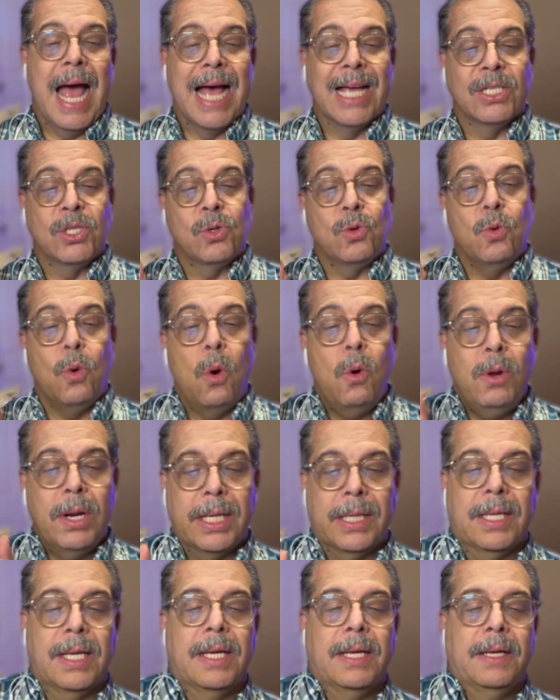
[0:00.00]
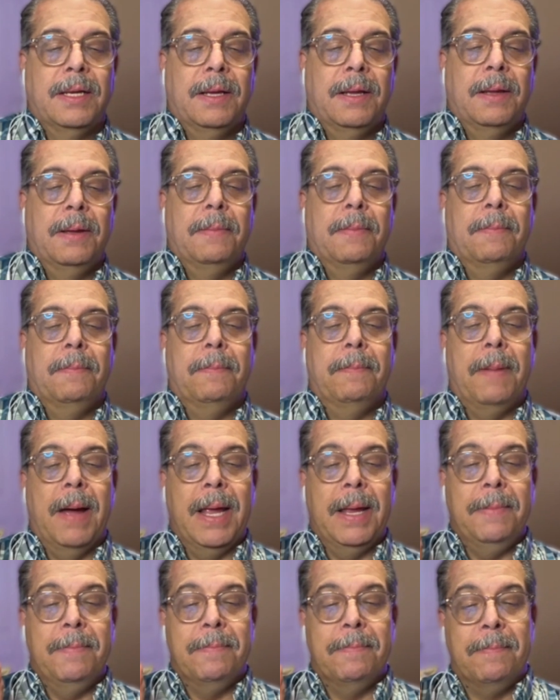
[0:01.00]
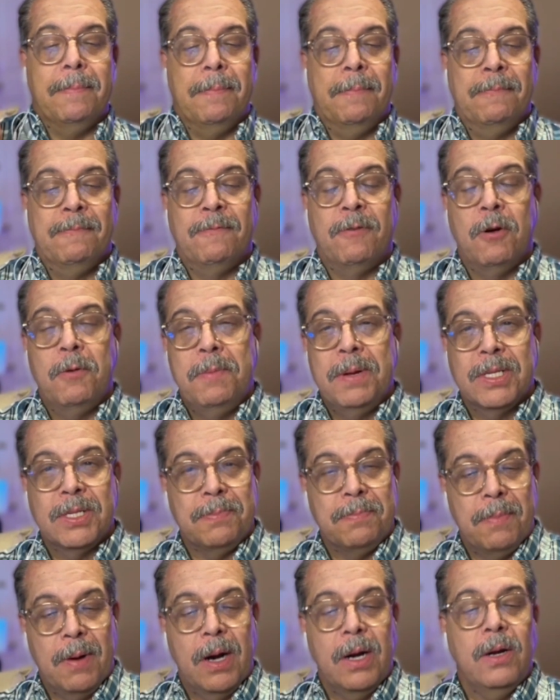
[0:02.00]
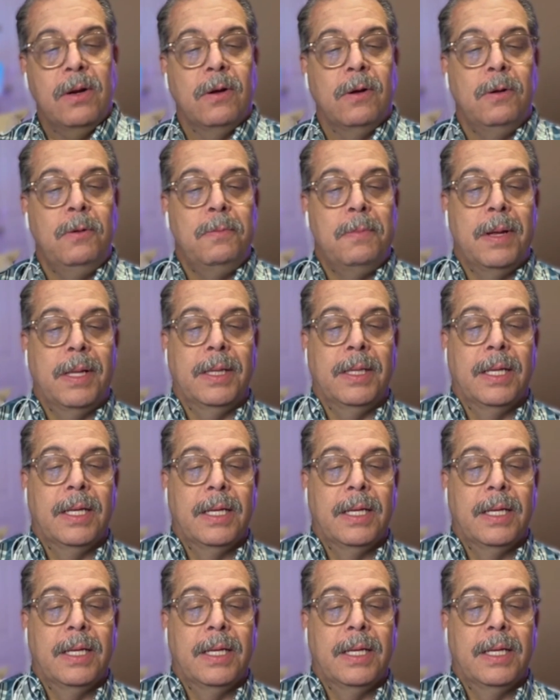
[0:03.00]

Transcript: as quoted by Forbes Mark Gurman